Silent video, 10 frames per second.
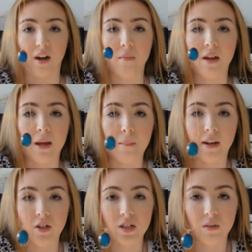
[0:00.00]
are.
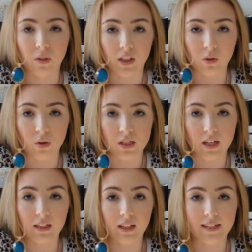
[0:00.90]
But it's just a really gorgeous
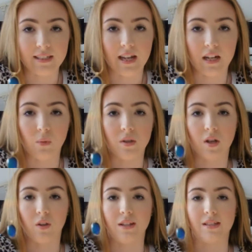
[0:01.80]
necklace and it
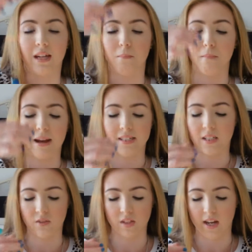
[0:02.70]
was on this like
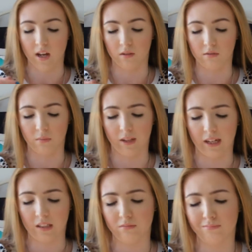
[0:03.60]
massive sale from
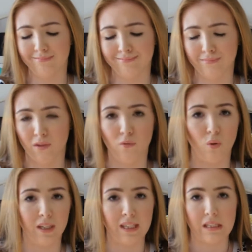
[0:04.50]
like
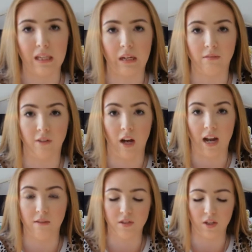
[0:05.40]
40 to like
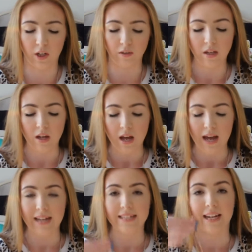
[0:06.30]
5 so I
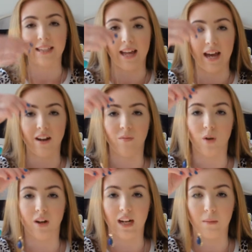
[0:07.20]
had to get that. I've
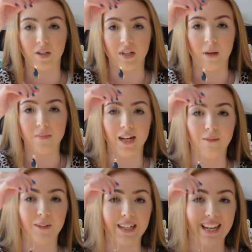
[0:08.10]
worn it a couple of times and
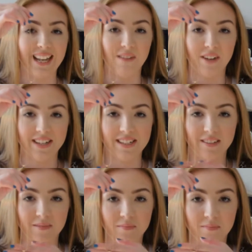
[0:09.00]
I really love
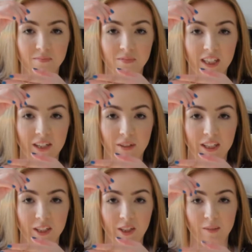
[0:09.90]
it. Really, really
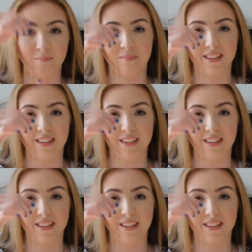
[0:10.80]
cute.